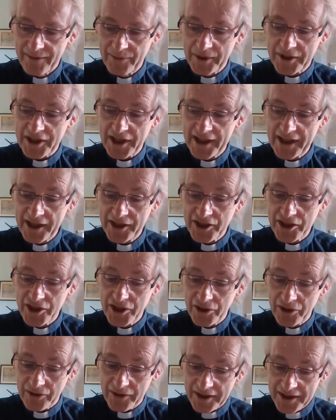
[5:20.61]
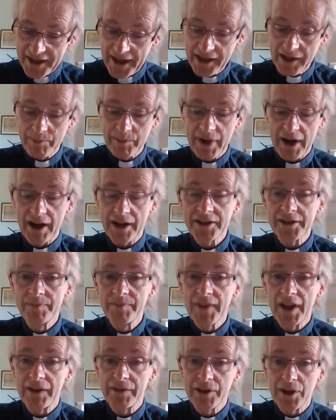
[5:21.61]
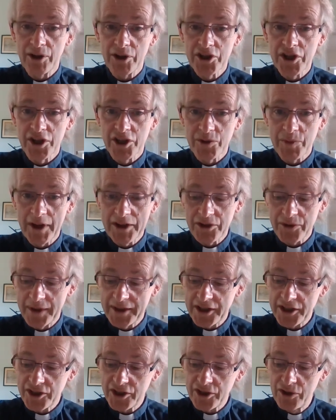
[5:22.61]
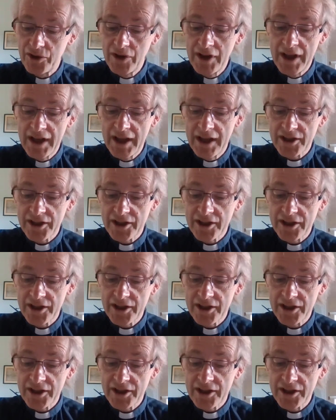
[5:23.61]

which leads to the second part of Colossians 1:22,